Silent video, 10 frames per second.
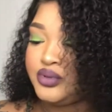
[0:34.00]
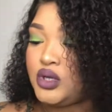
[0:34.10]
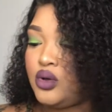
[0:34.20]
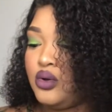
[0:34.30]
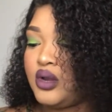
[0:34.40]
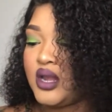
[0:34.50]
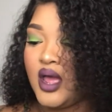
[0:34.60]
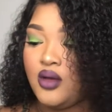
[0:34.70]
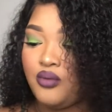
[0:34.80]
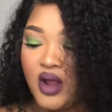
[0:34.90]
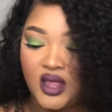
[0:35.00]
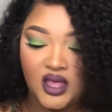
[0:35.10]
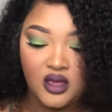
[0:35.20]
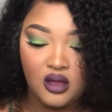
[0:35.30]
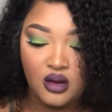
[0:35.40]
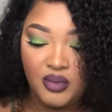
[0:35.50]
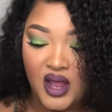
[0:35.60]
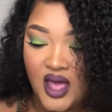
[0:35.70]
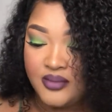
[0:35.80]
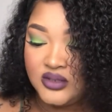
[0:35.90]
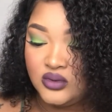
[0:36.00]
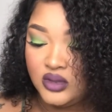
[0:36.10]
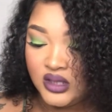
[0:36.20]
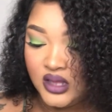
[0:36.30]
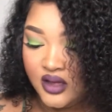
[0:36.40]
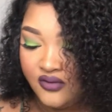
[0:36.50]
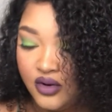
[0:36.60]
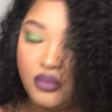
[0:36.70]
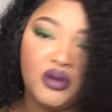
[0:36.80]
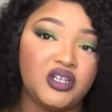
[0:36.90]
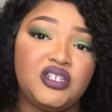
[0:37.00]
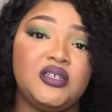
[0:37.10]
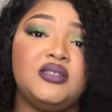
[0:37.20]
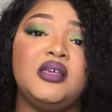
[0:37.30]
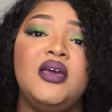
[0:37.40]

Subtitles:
So not right here, but I absolutely love her brushes.